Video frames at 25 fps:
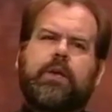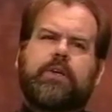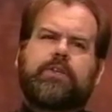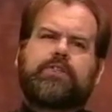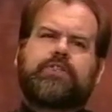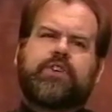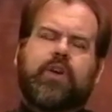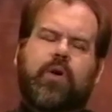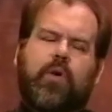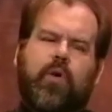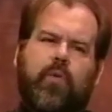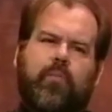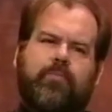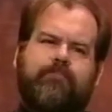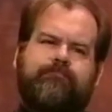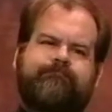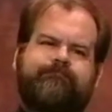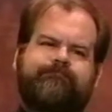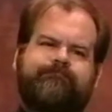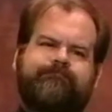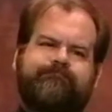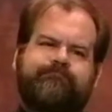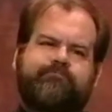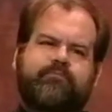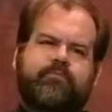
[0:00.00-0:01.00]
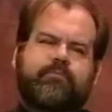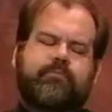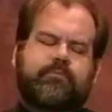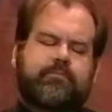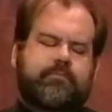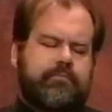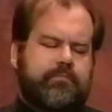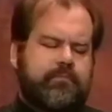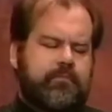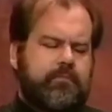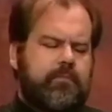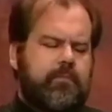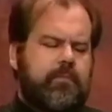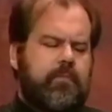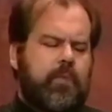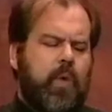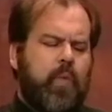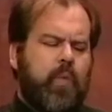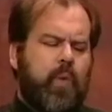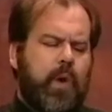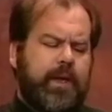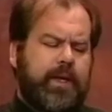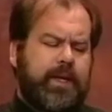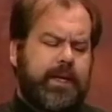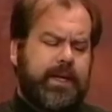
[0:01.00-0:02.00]
So
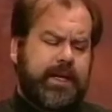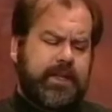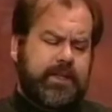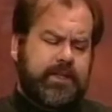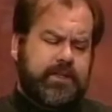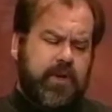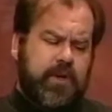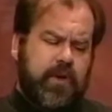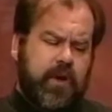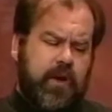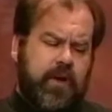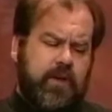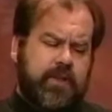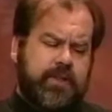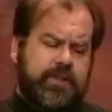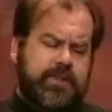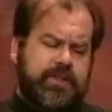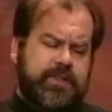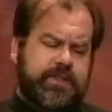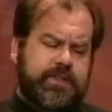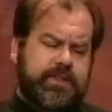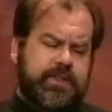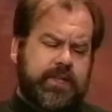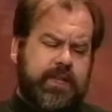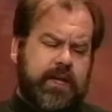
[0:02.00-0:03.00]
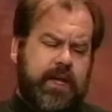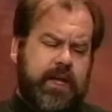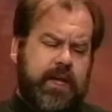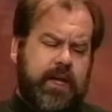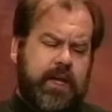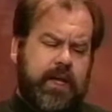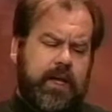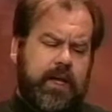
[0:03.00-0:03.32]
when he talks